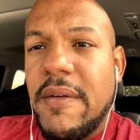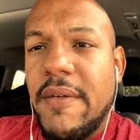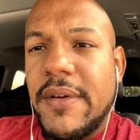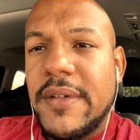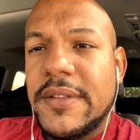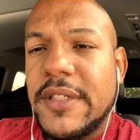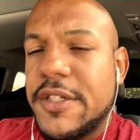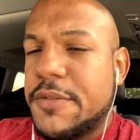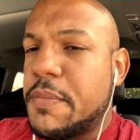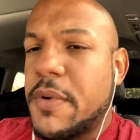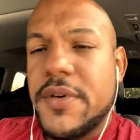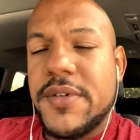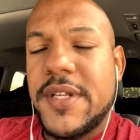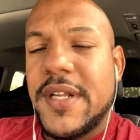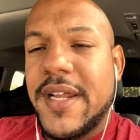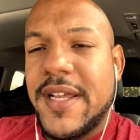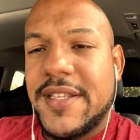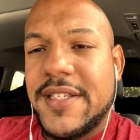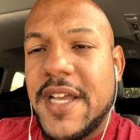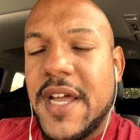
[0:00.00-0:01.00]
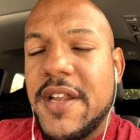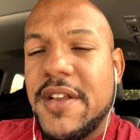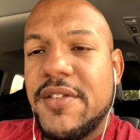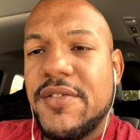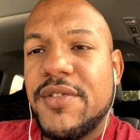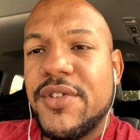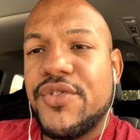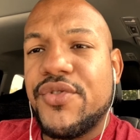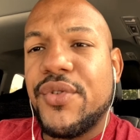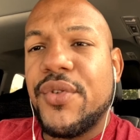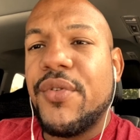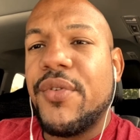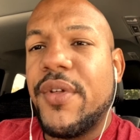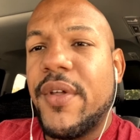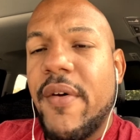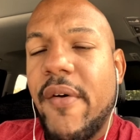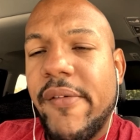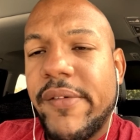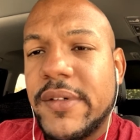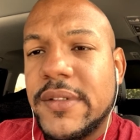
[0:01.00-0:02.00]
This person ain't telling you the truth.
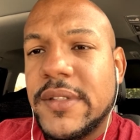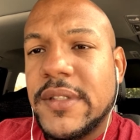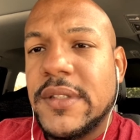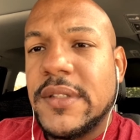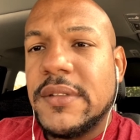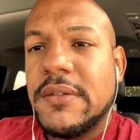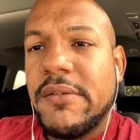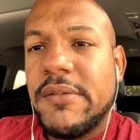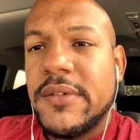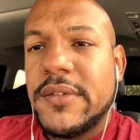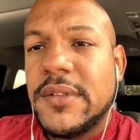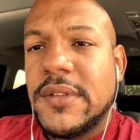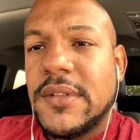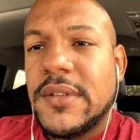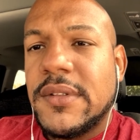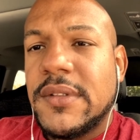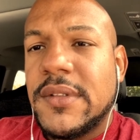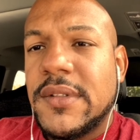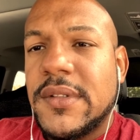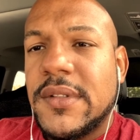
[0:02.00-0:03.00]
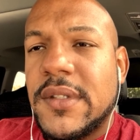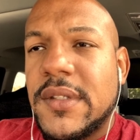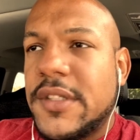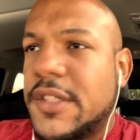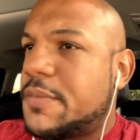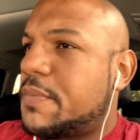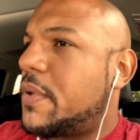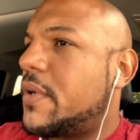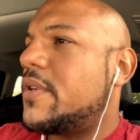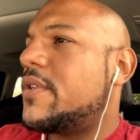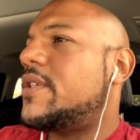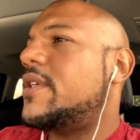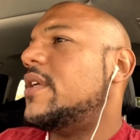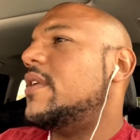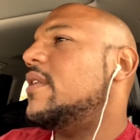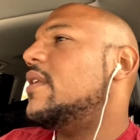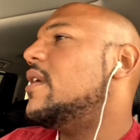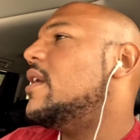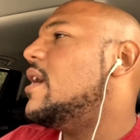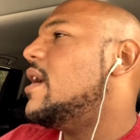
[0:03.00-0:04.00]
This
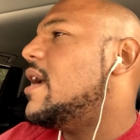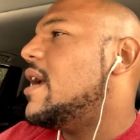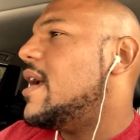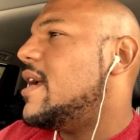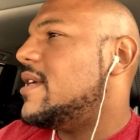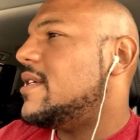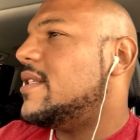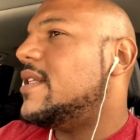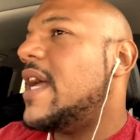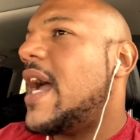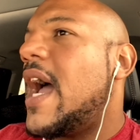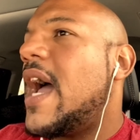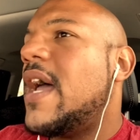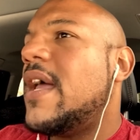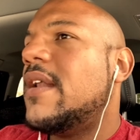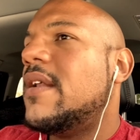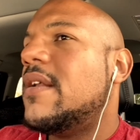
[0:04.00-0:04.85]
person is not